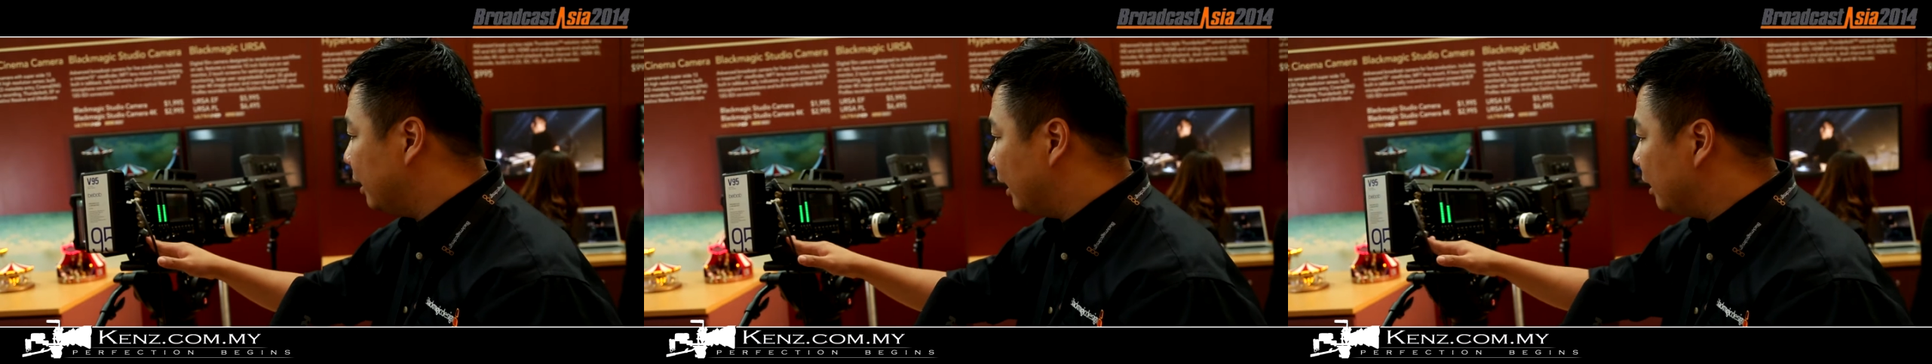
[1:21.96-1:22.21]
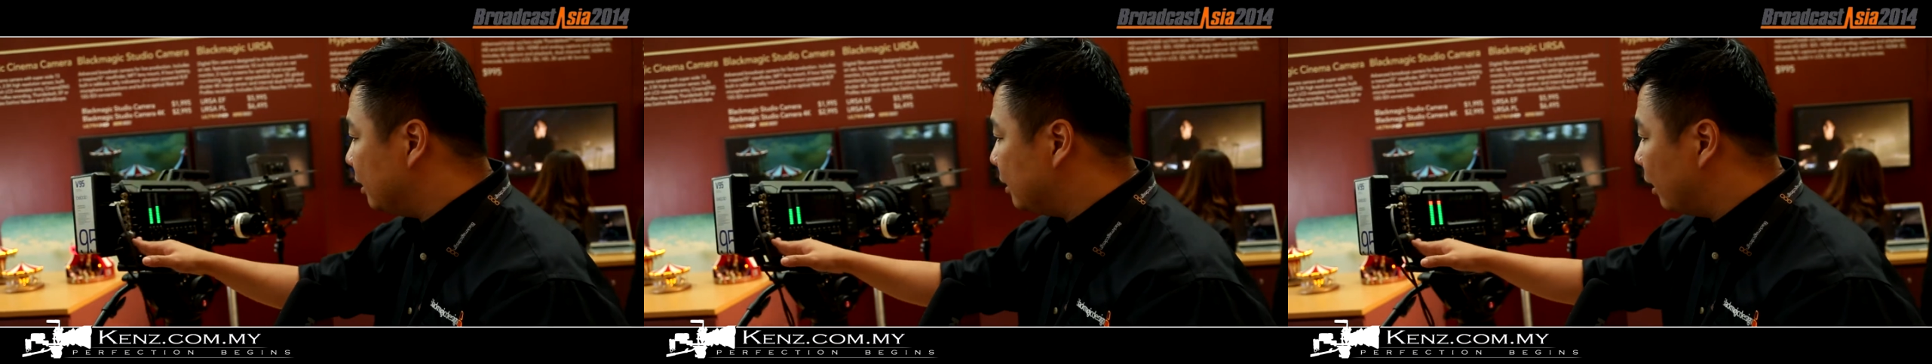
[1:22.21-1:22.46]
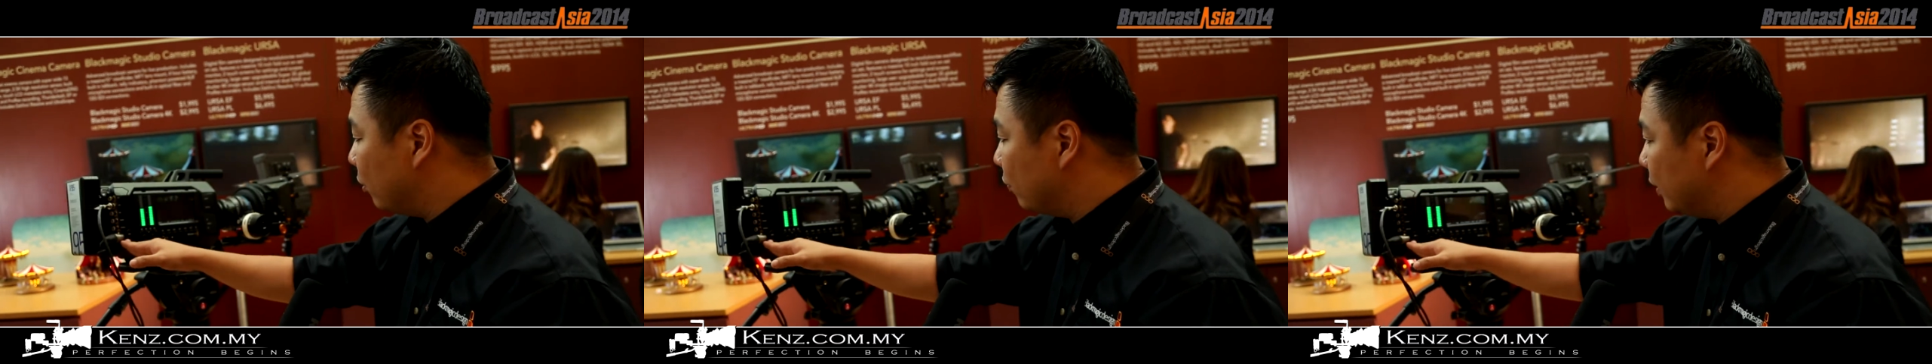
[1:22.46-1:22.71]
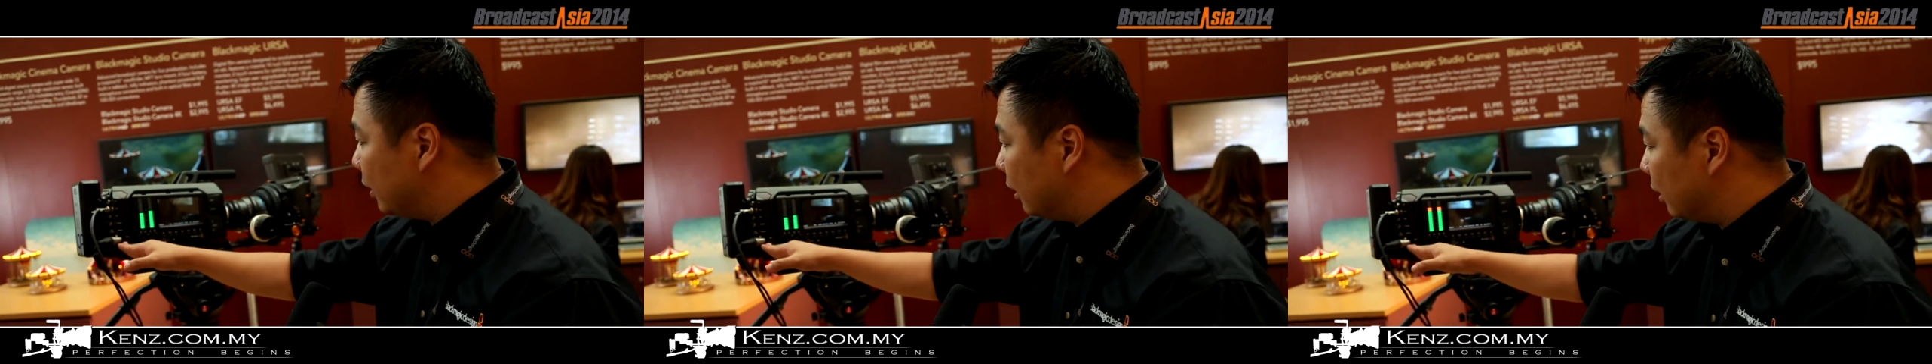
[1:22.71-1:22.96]
the other side
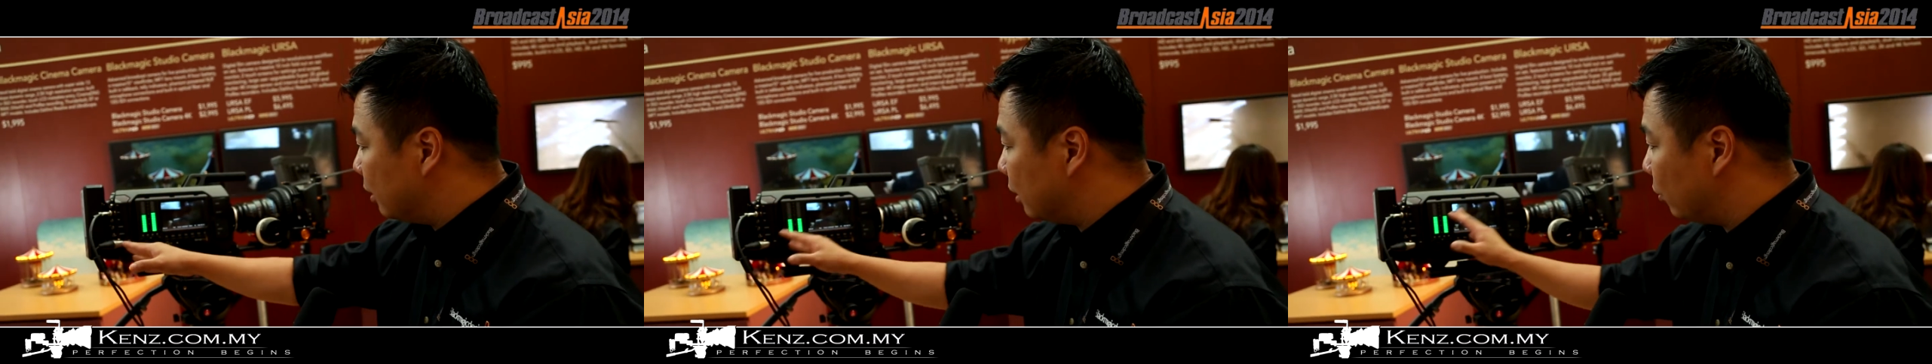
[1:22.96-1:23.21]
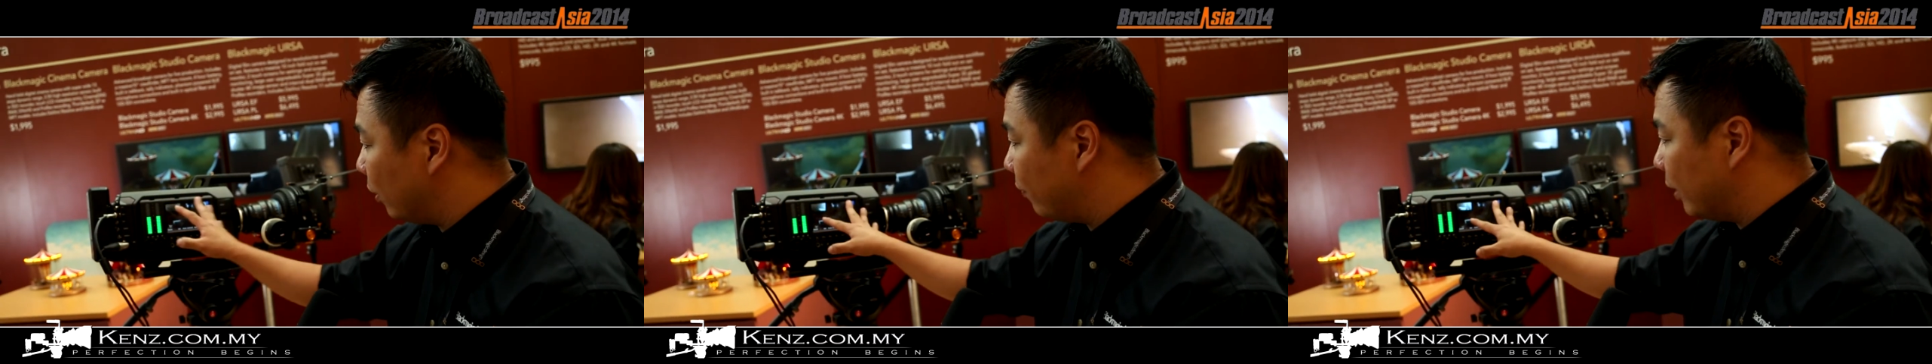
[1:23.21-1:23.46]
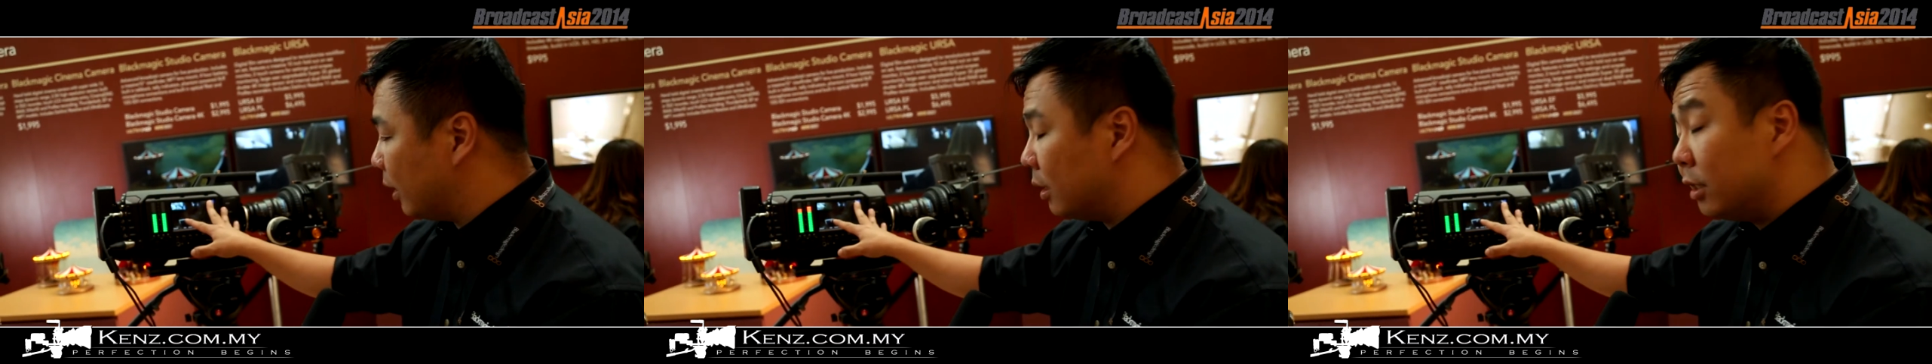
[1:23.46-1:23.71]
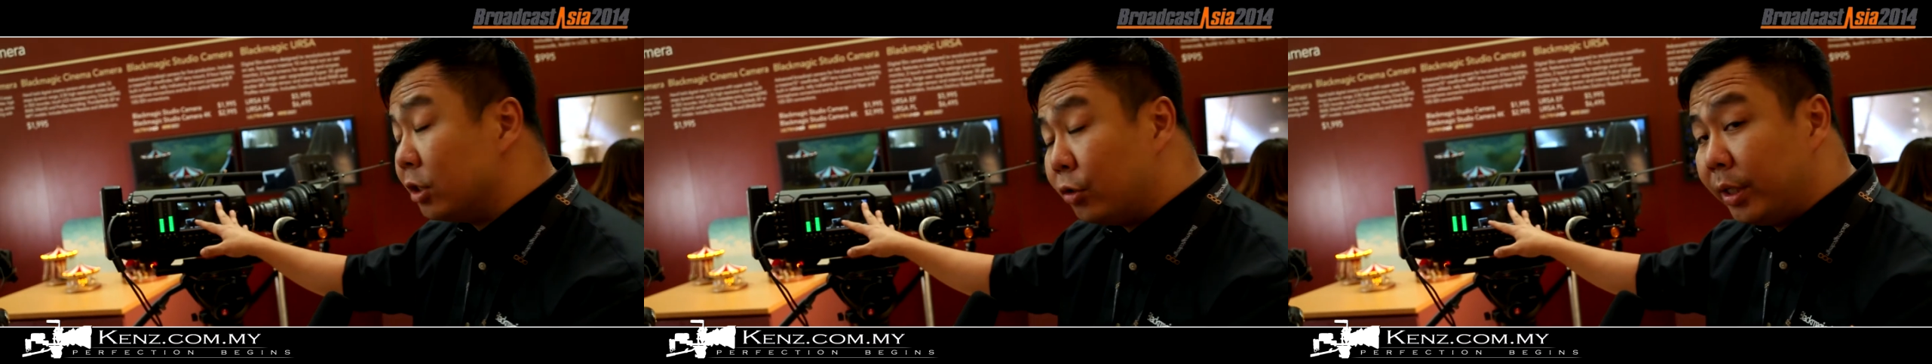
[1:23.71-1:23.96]
over here, you have
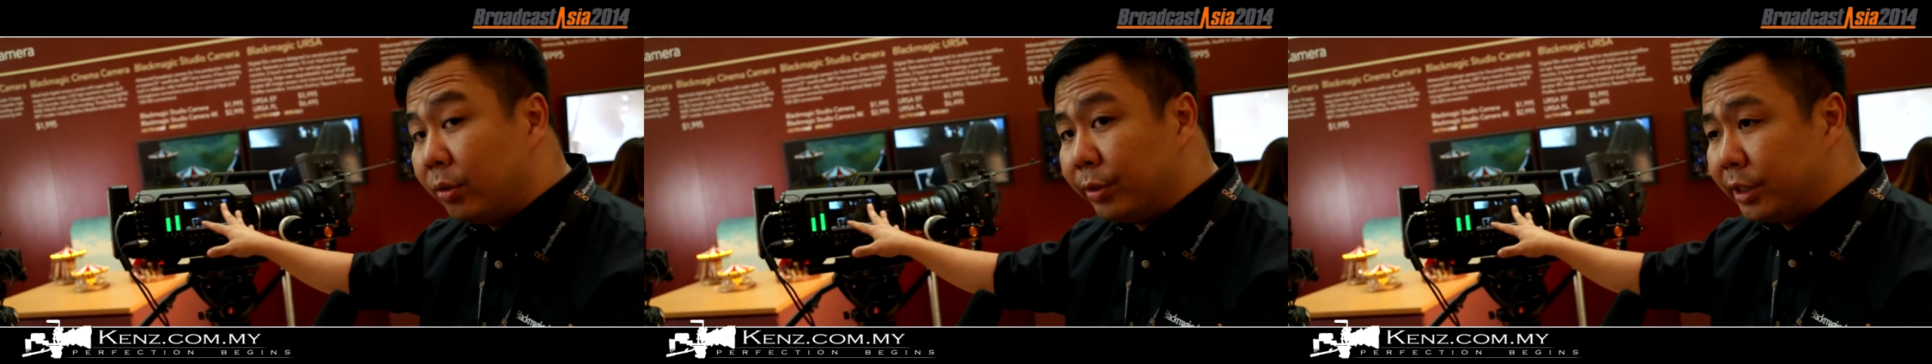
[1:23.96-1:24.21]
another screen